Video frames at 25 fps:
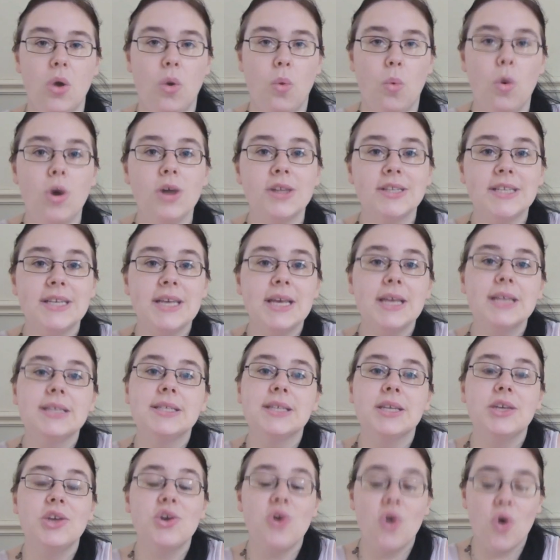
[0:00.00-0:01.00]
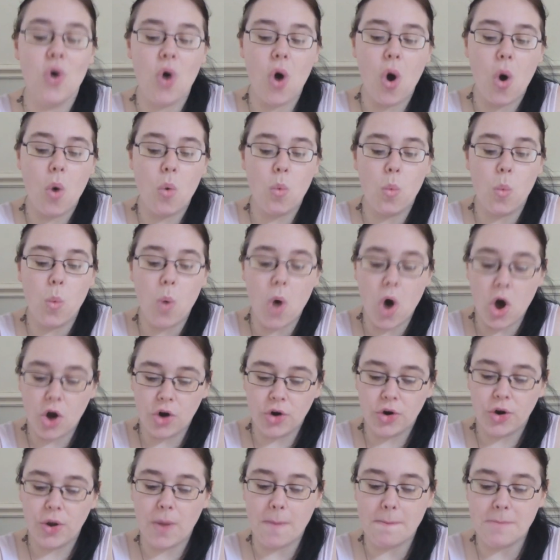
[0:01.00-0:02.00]
What is your
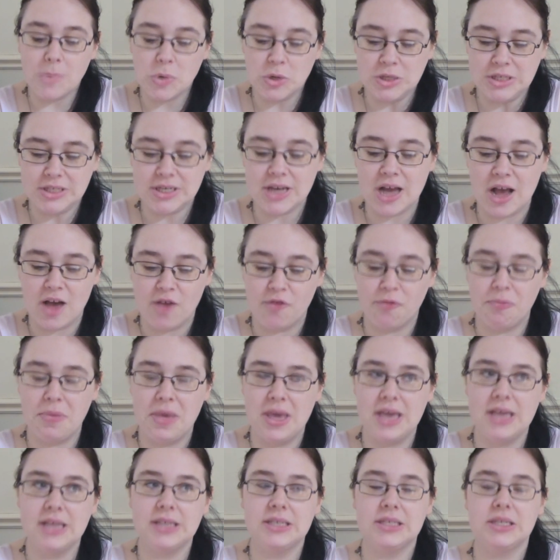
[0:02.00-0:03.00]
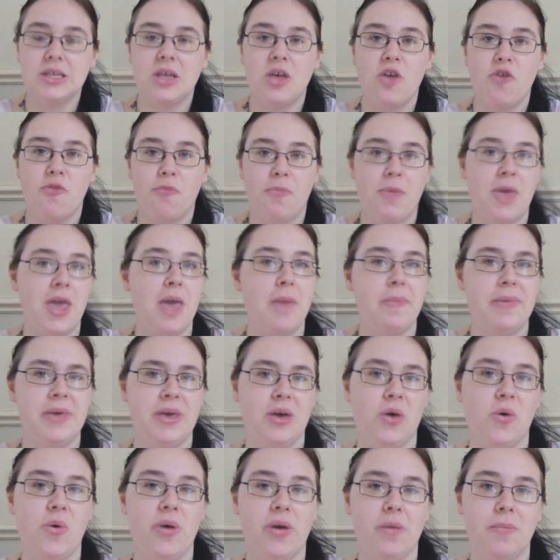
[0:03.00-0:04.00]
one must-have piece of baby
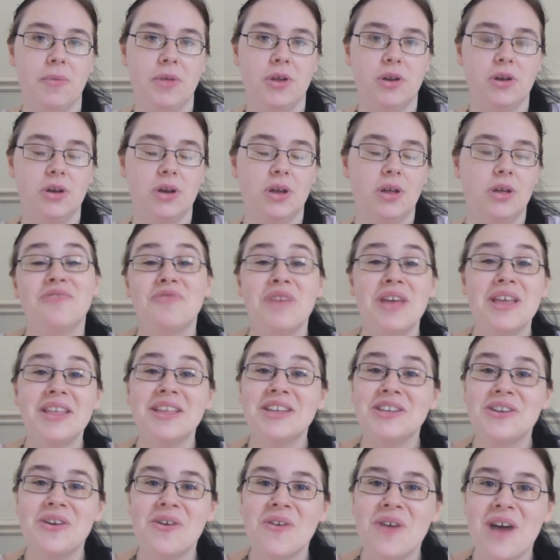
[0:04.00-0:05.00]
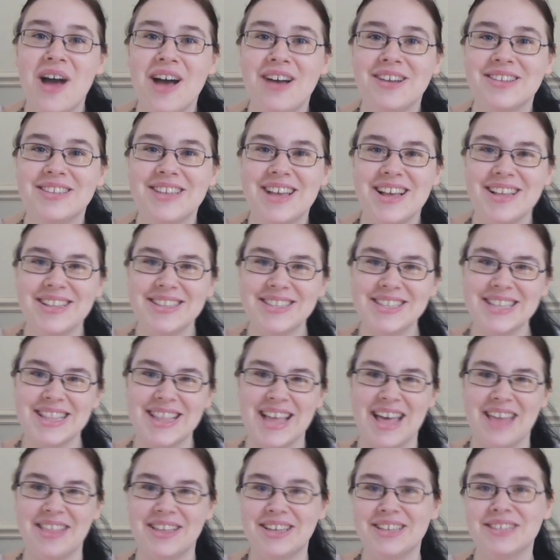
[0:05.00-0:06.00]
equipment? I really don't know how to answer
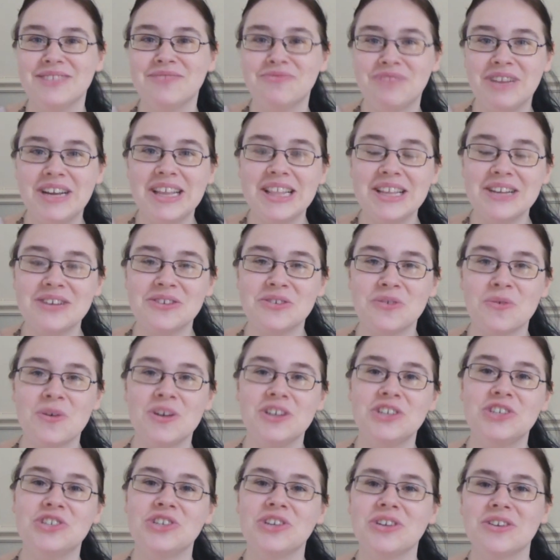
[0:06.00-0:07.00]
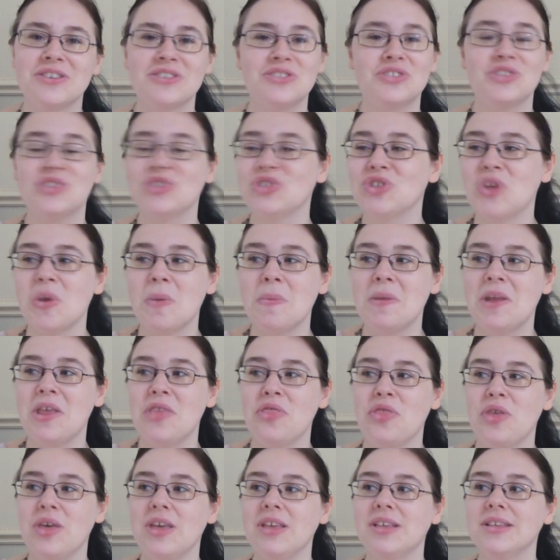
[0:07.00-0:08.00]
that. That's a really good question because there's so many
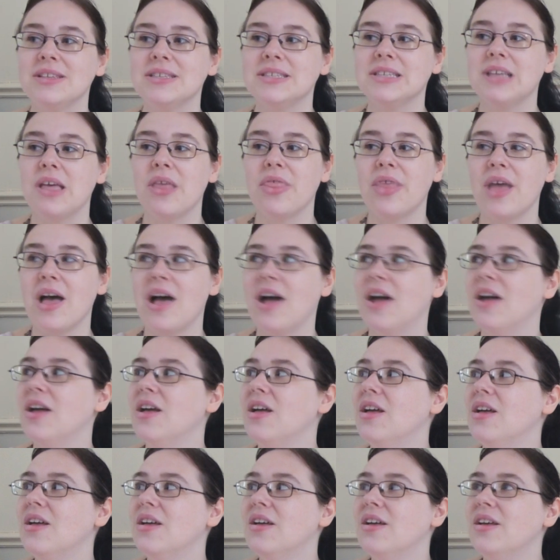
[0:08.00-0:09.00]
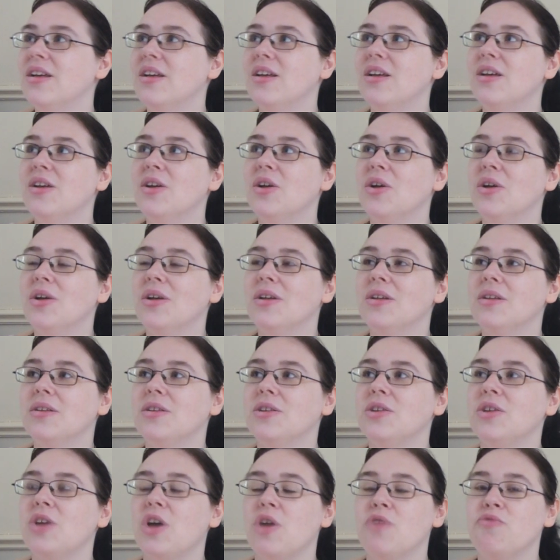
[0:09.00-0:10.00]
things that
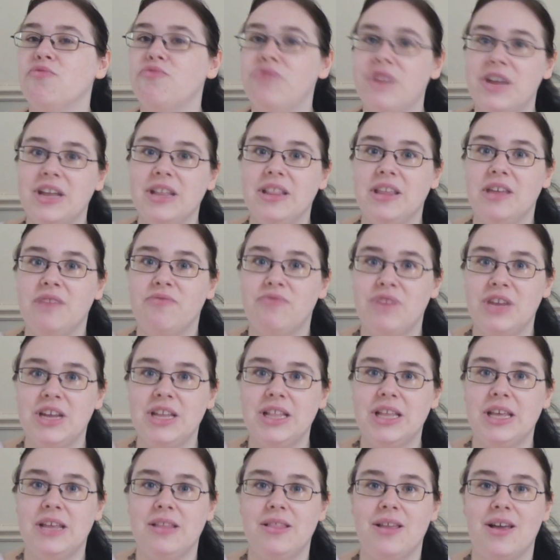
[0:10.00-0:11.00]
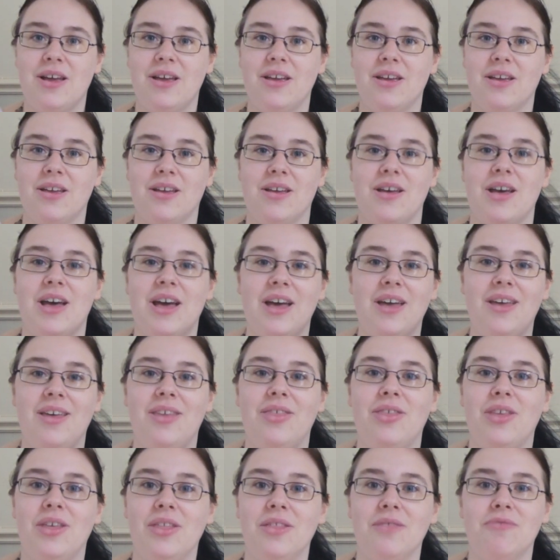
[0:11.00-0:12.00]
are really, really, like, I
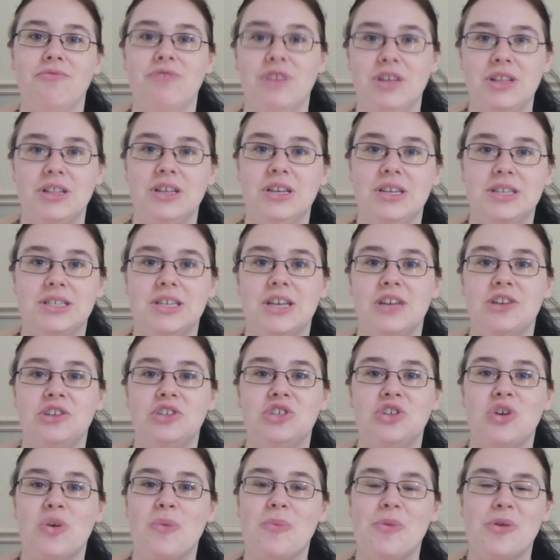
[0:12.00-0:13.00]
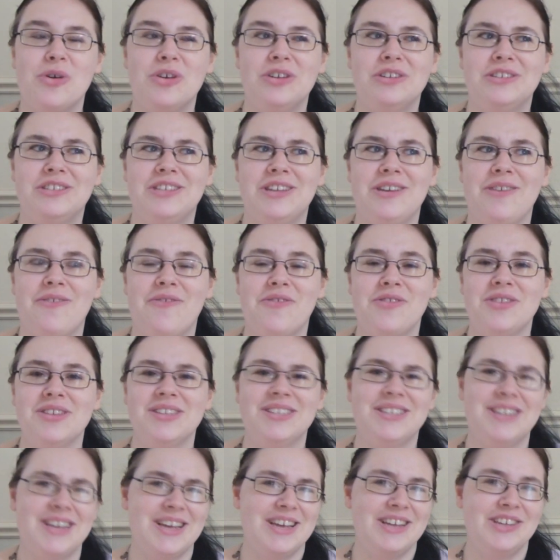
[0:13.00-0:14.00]
think they're really essential, but at different
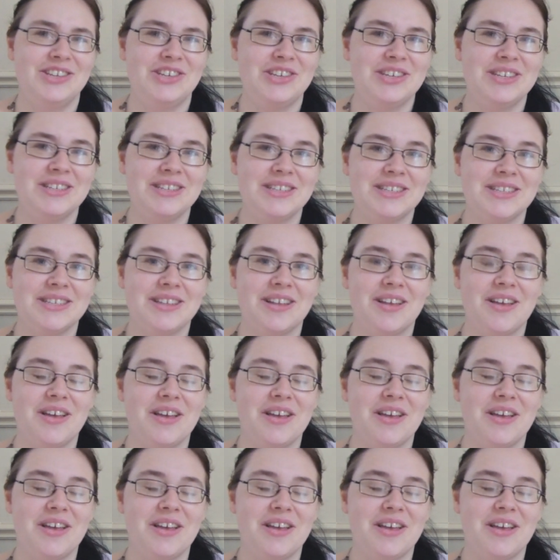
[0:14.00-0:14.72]
stages.